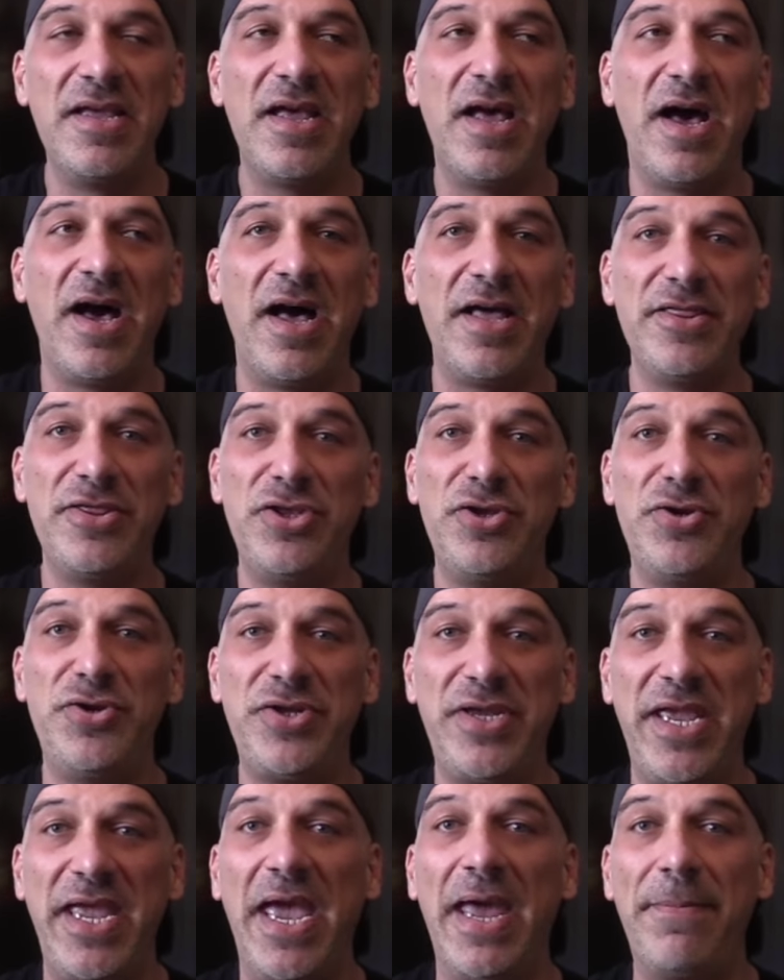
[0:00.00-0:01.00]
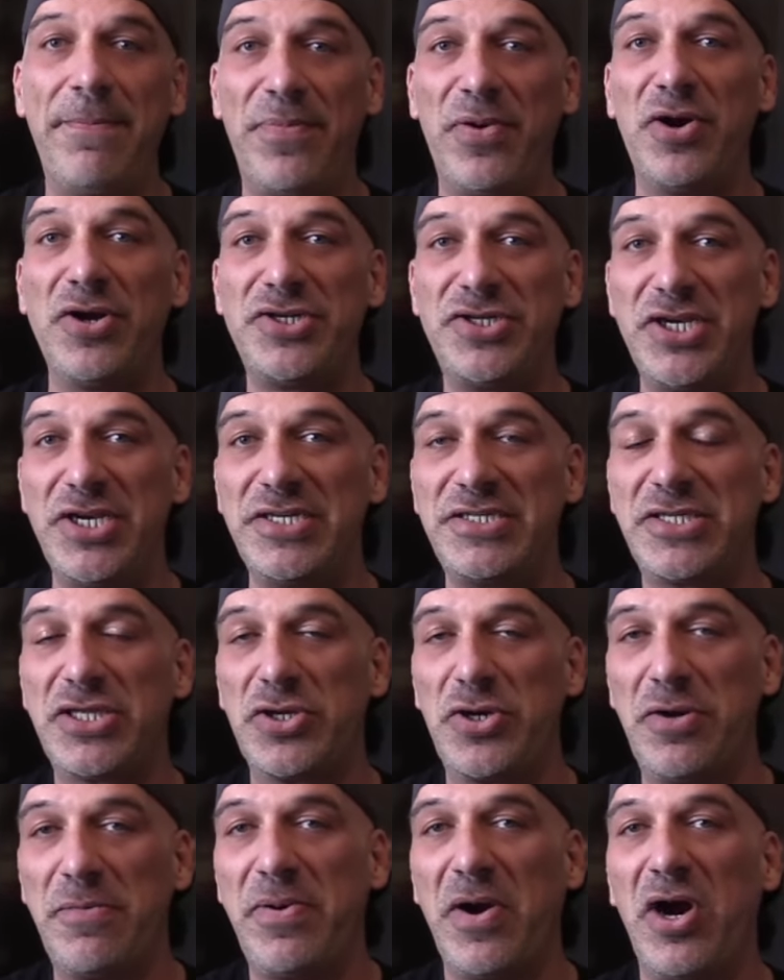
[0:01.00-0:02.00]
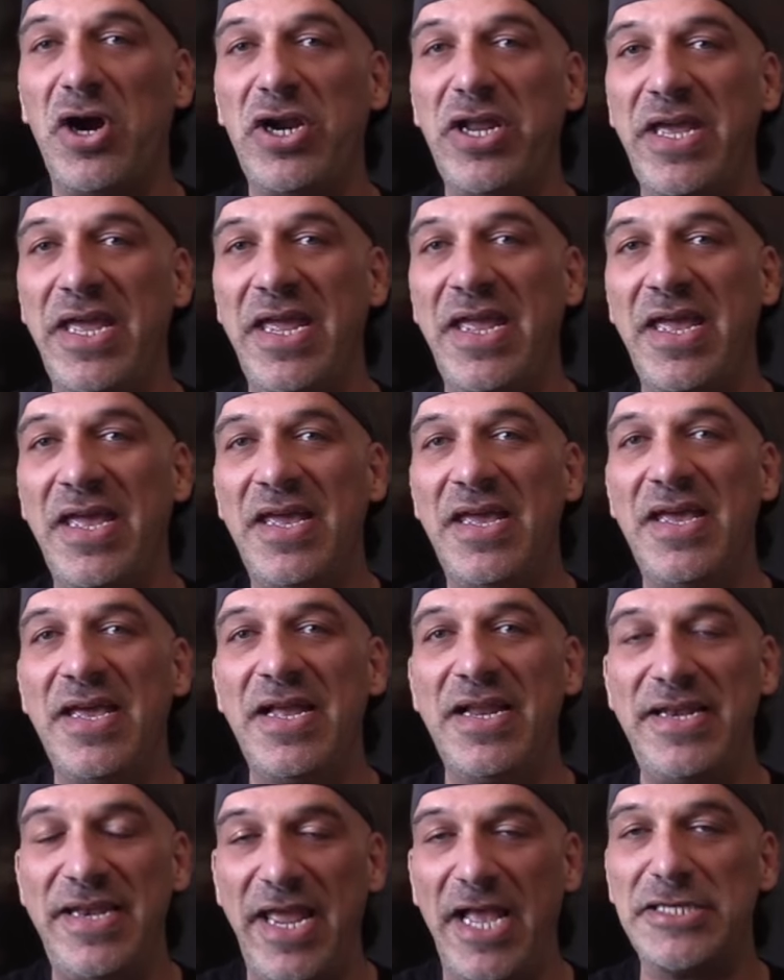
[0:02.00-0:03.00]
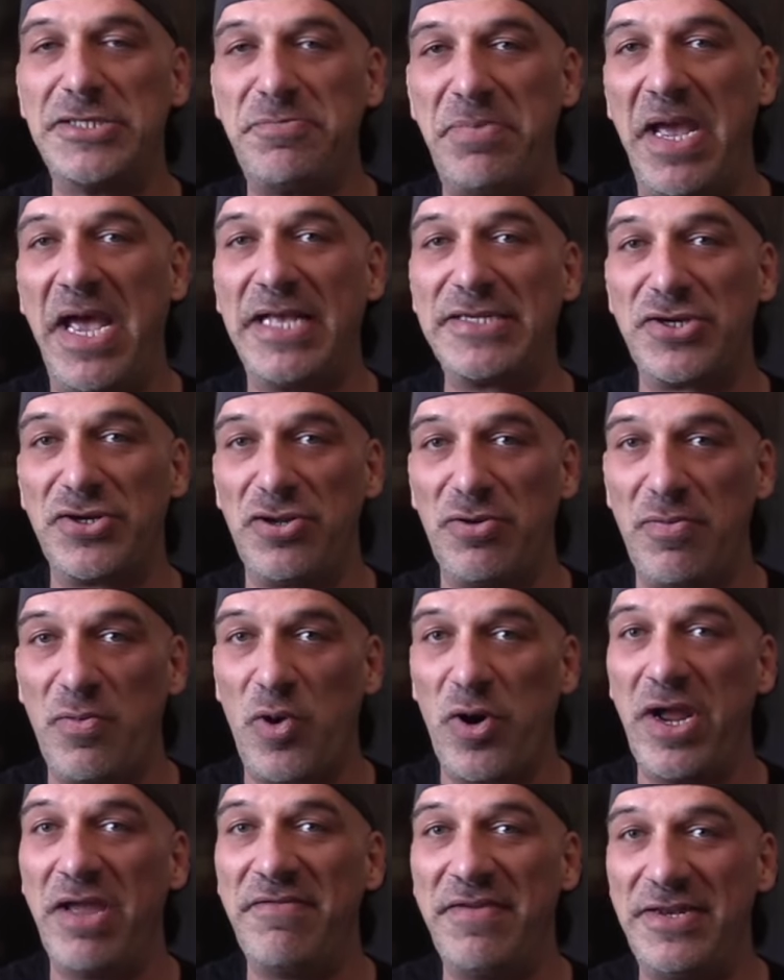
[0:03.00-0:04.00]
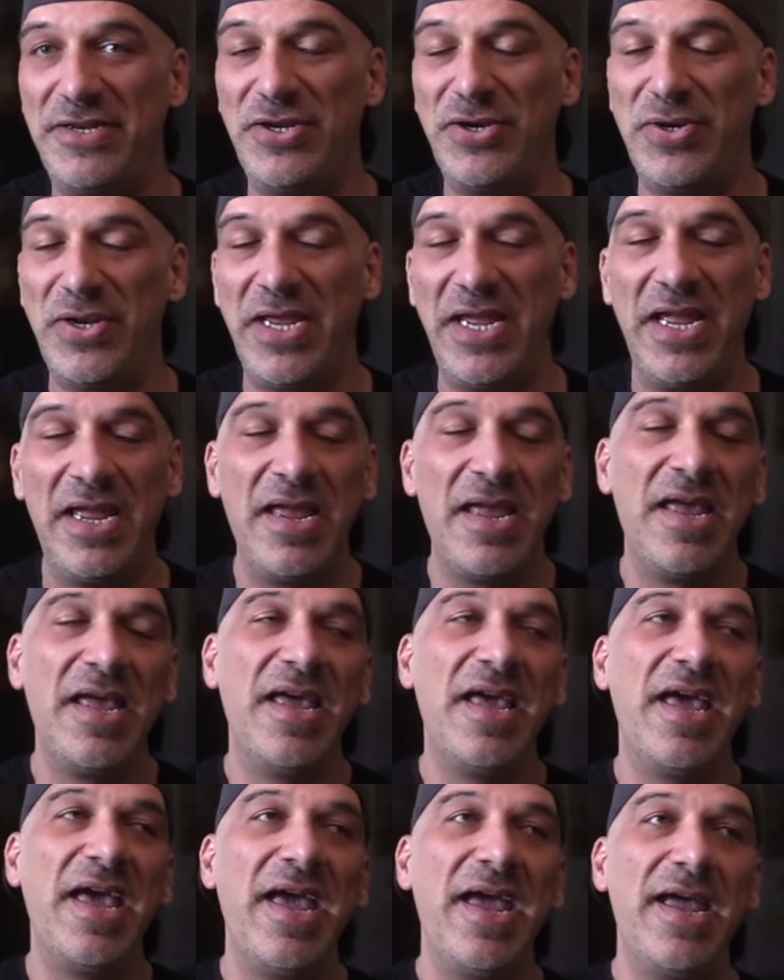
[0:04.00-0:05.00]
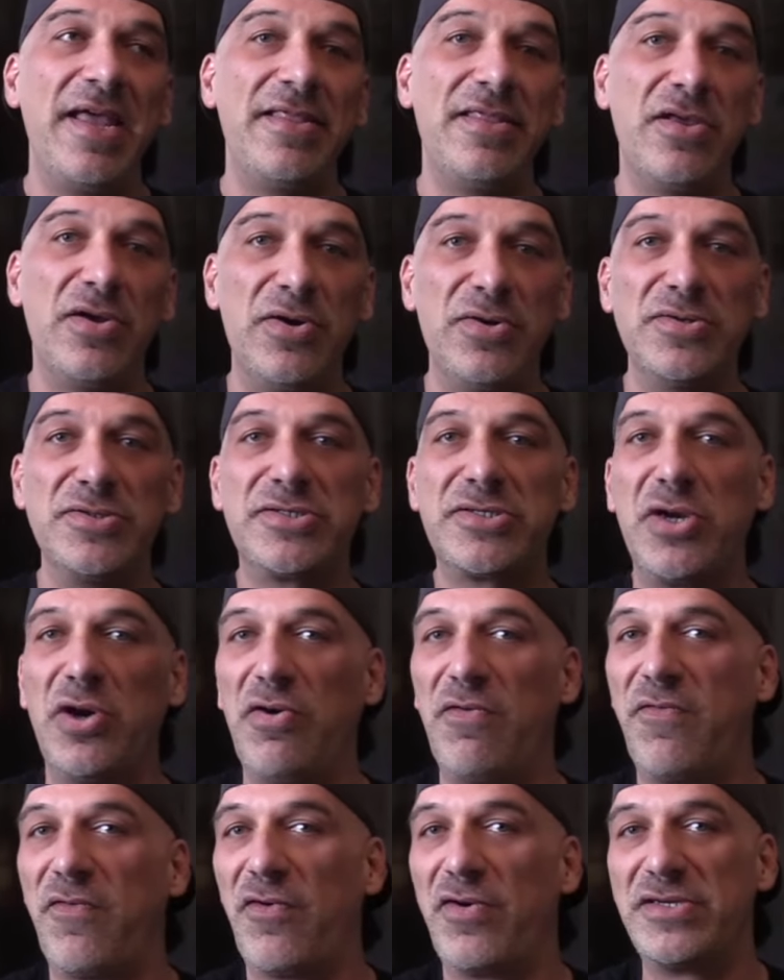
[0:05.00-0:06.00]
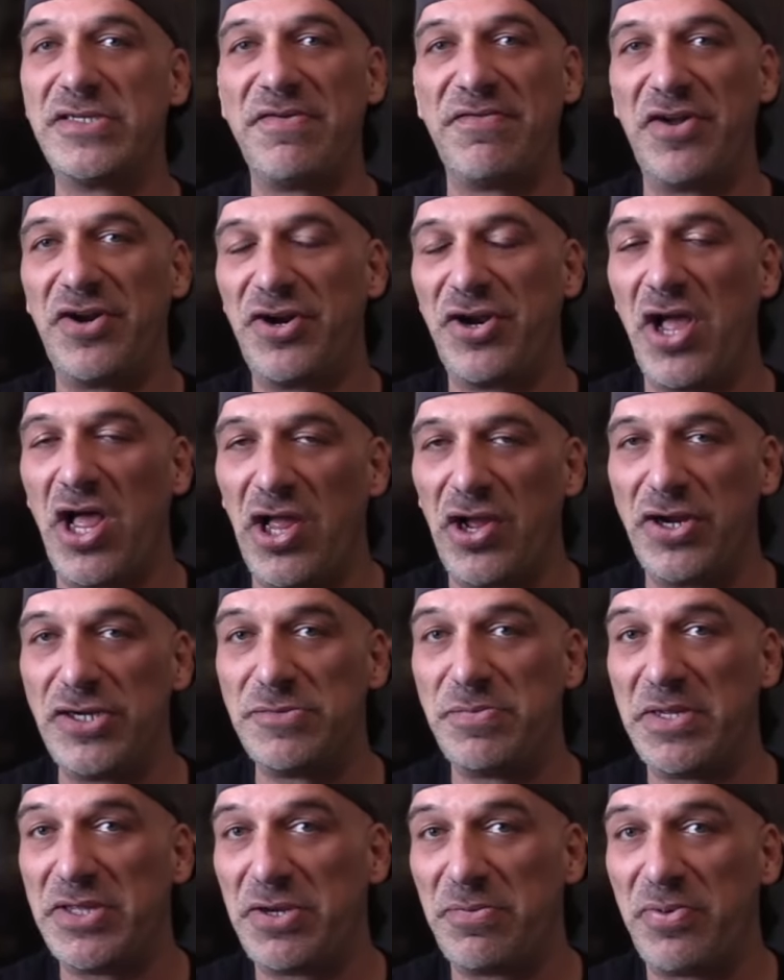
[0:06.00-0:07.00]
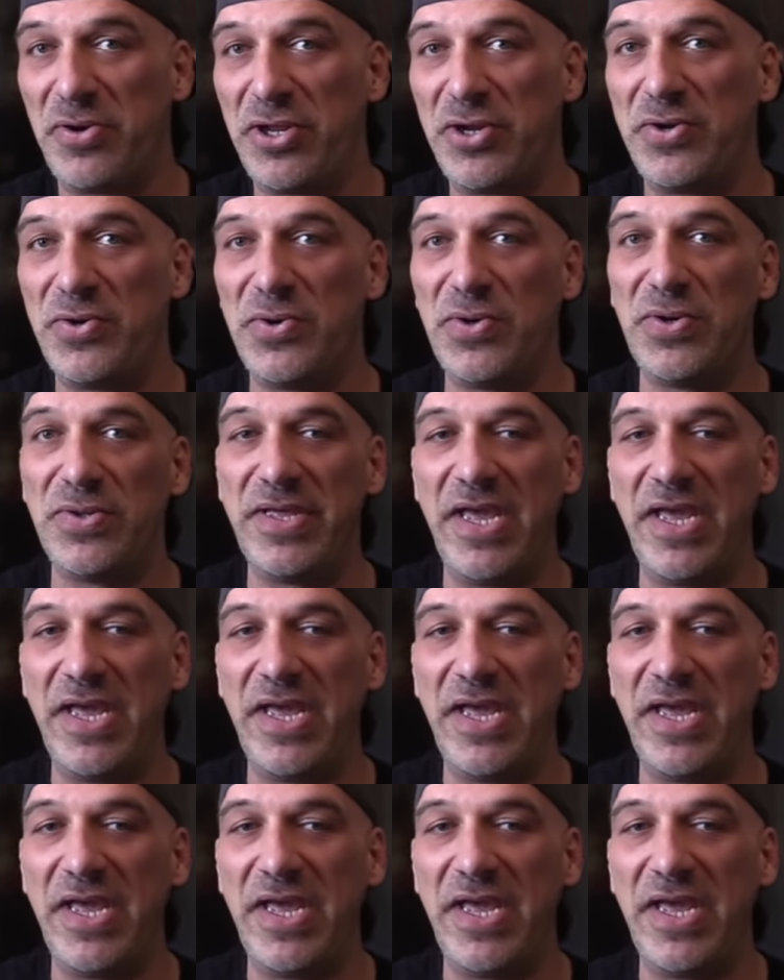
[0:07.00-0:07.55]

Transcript: Uh, you can purchase third-party dance pads that are a little more heavy-duty, and those go for several hundred dollars, but they're pretty cool.